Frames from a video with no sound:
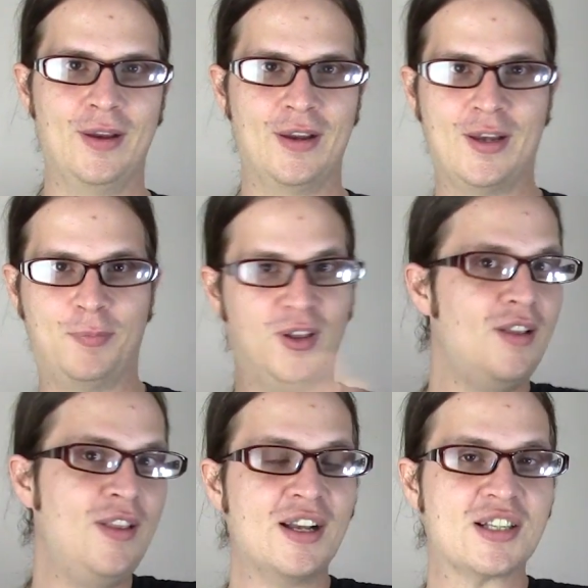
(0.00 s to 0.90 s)

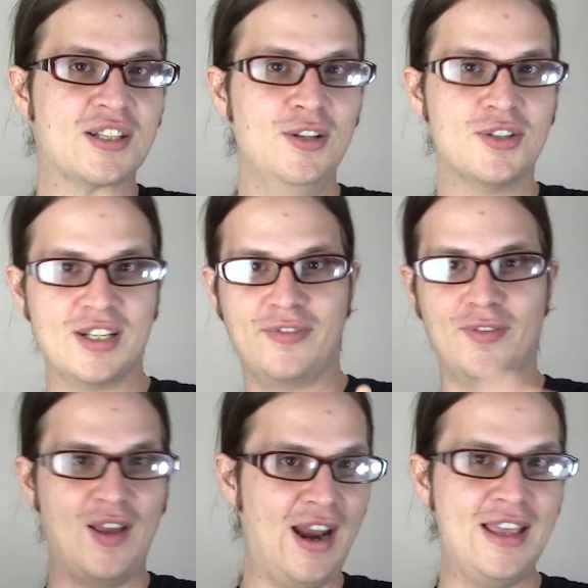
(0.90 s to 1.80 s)
completely exclusive
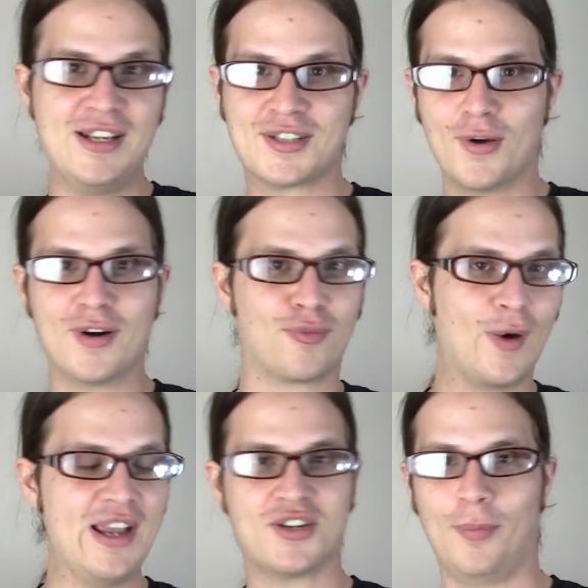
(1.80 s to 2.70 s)
of any sort of
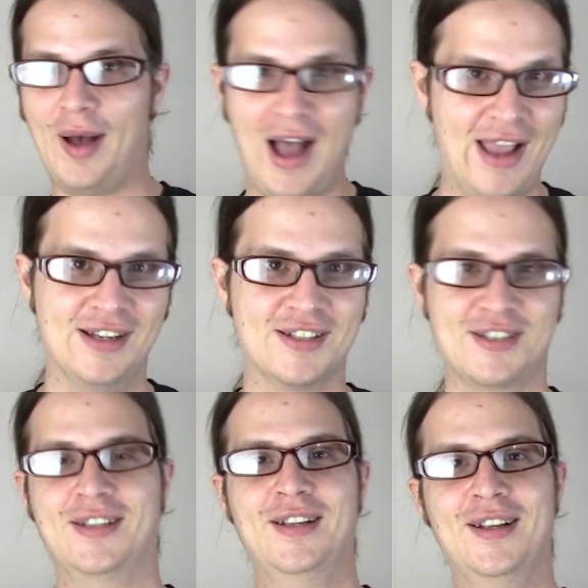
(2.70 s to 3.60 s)
racial
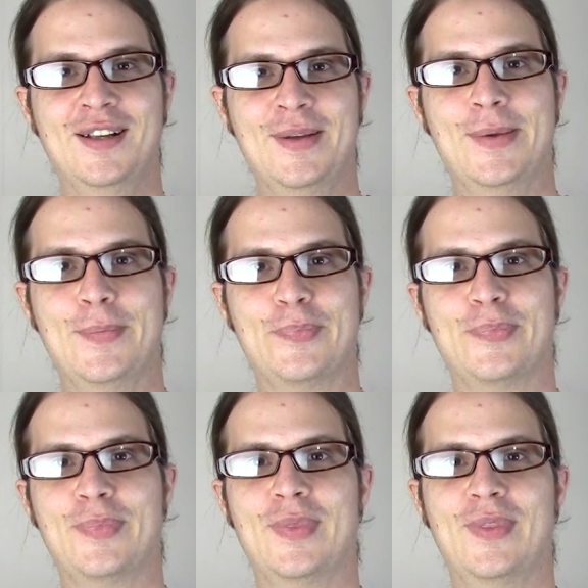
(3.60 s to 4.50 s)
bias,
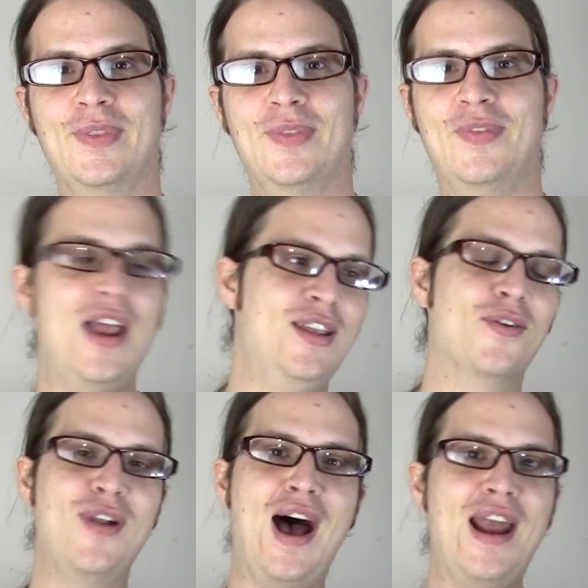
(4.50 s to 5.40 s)
that
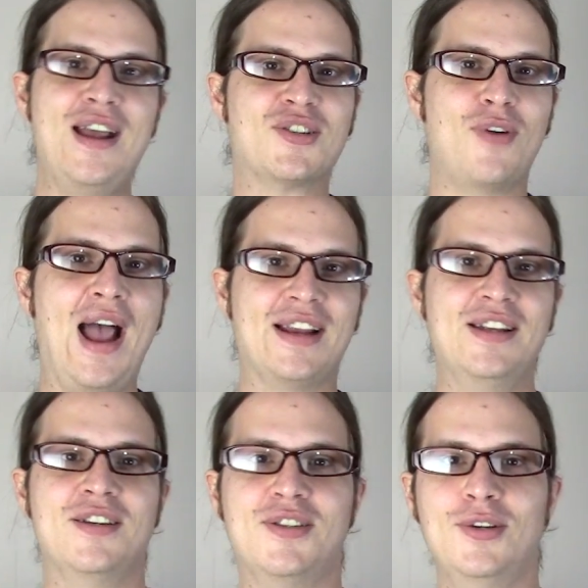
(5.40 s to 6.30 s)
you're not
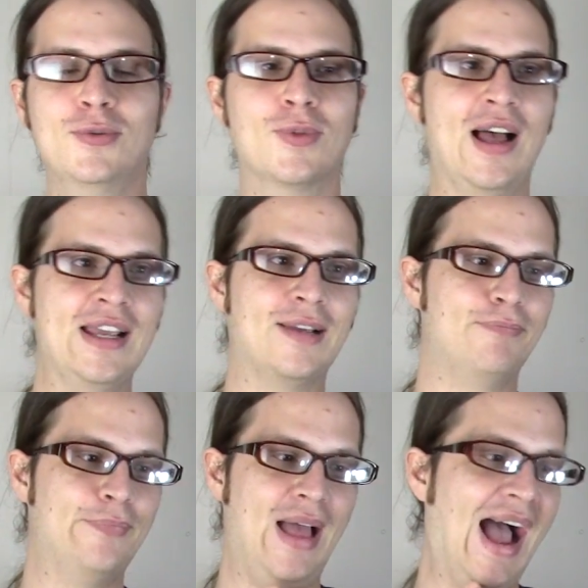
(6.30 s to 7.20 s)
attracted to, like,
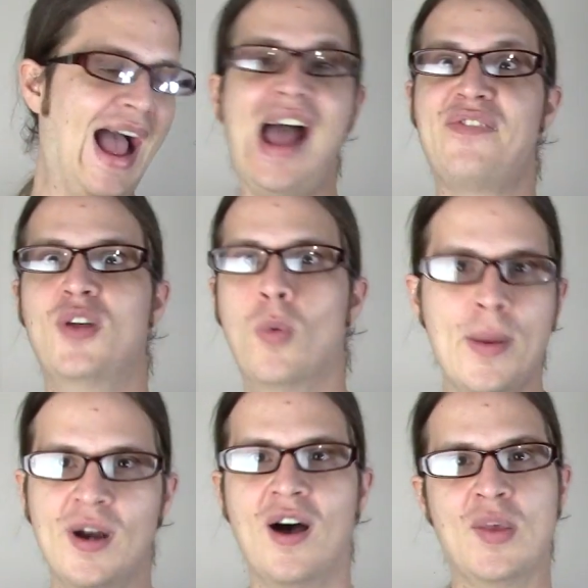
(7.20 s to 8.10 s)
half the
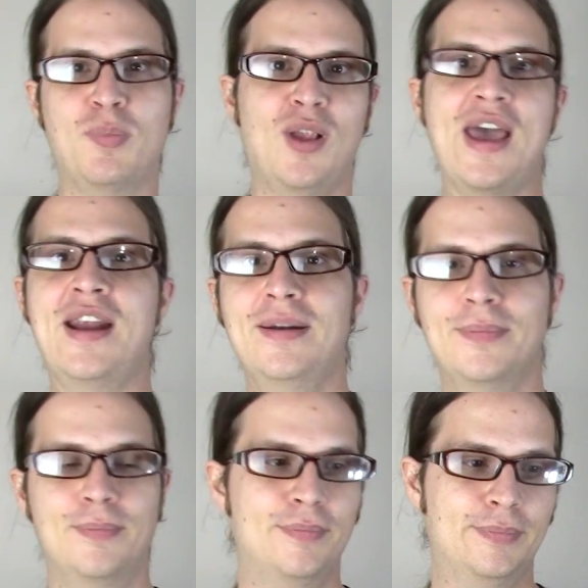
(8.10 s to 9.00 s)
women on the planet,
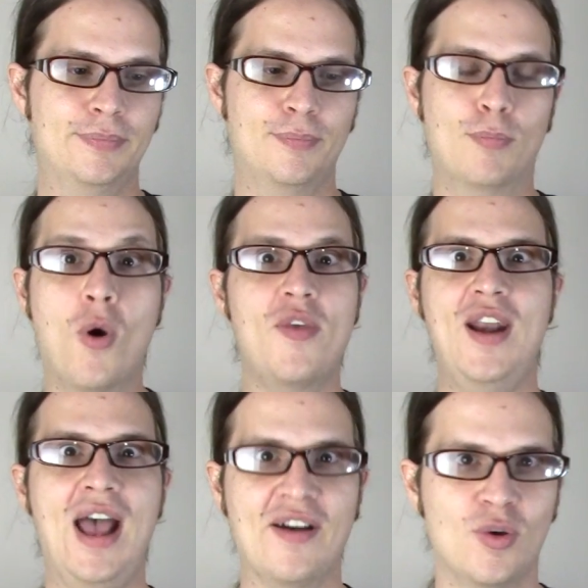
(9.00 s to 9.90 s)
more than
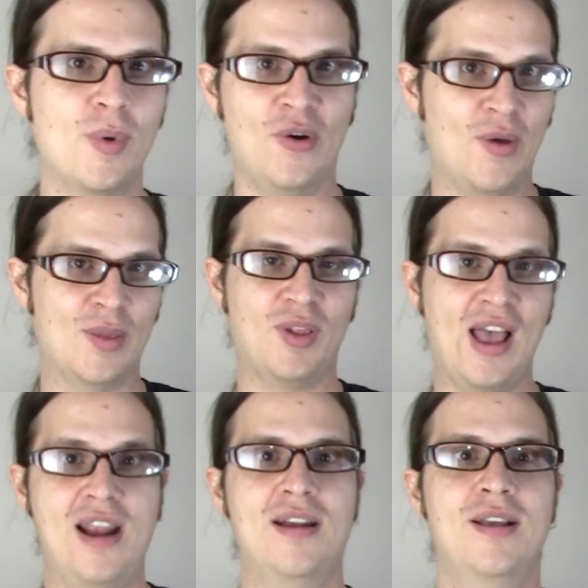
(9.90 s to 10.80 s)
half the women on the
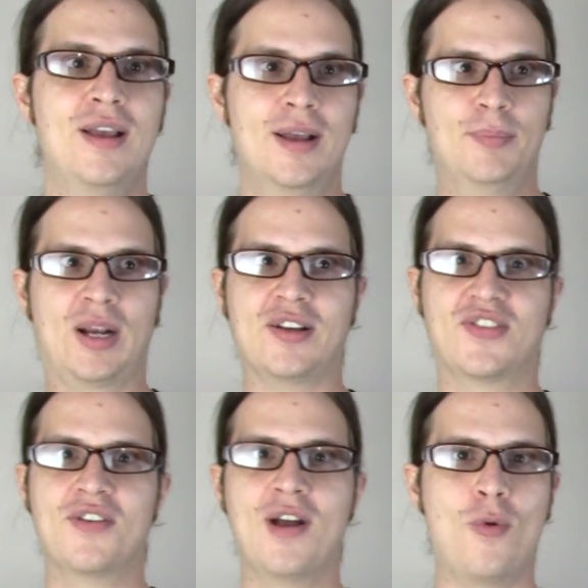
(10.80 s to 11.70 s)
planet, because
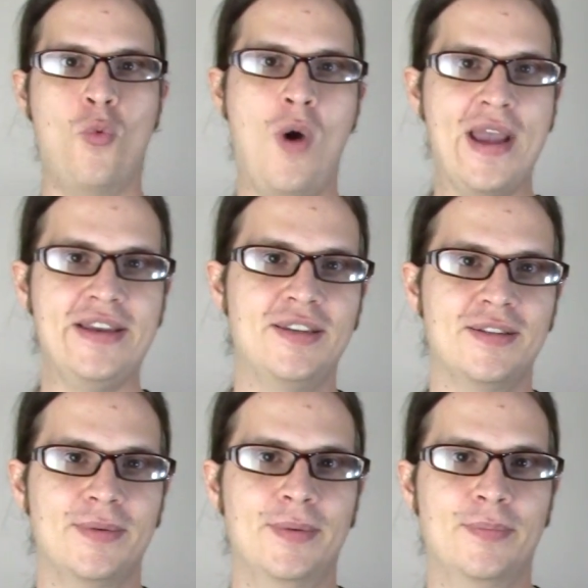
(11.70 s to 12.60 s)
they're not white.
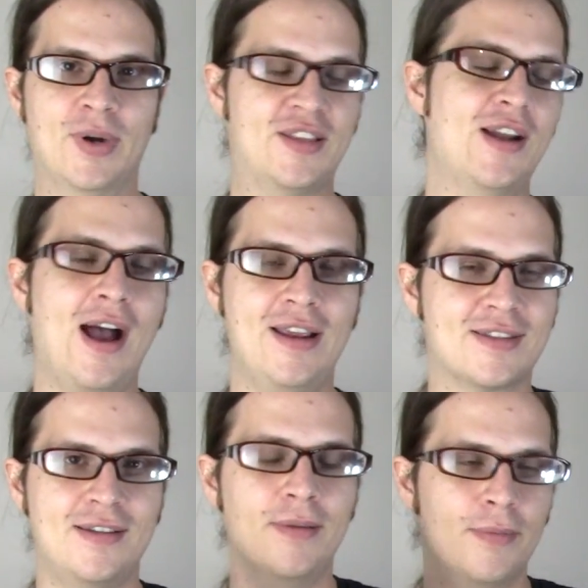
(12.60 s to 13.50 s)
But
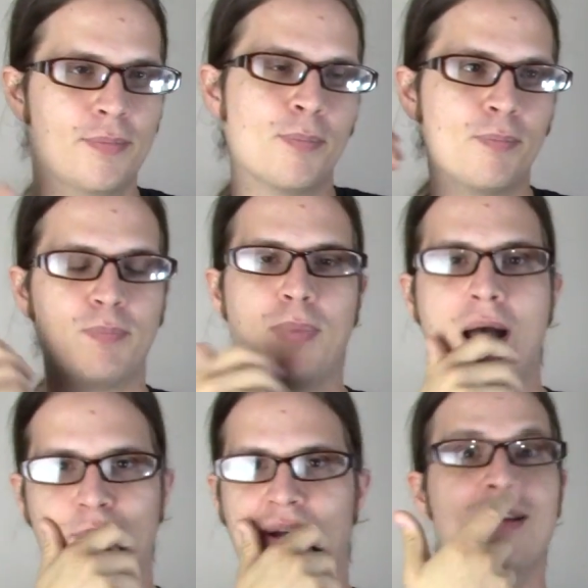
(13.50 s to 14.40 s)

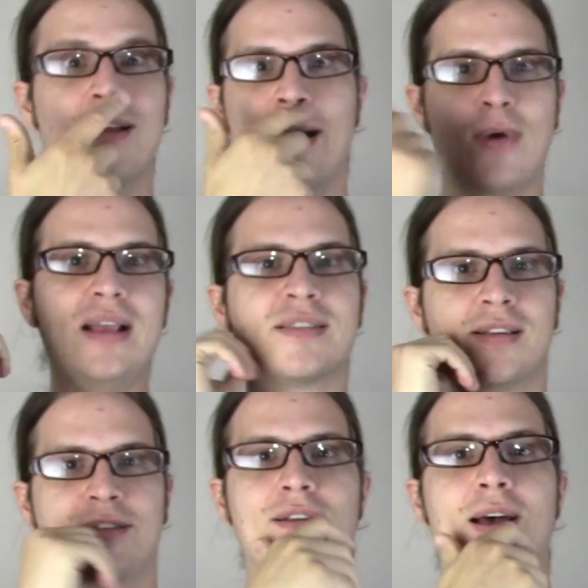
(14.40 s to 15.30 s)
but you're not
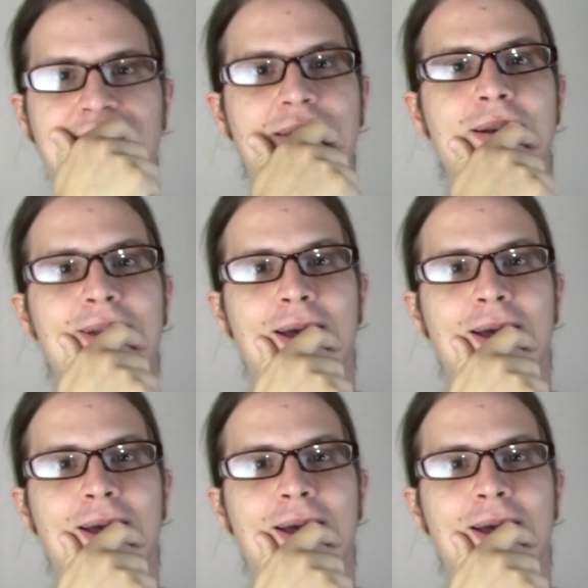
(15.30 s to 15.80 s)
racist or nothing.